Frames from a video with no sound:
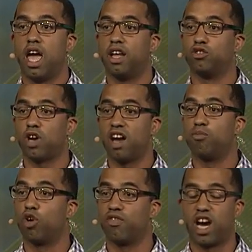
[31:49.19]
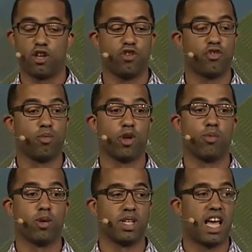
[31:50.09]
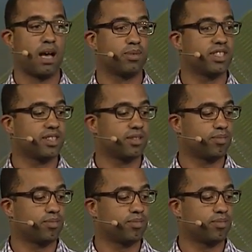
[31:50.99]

and drive more value from your mobile apps.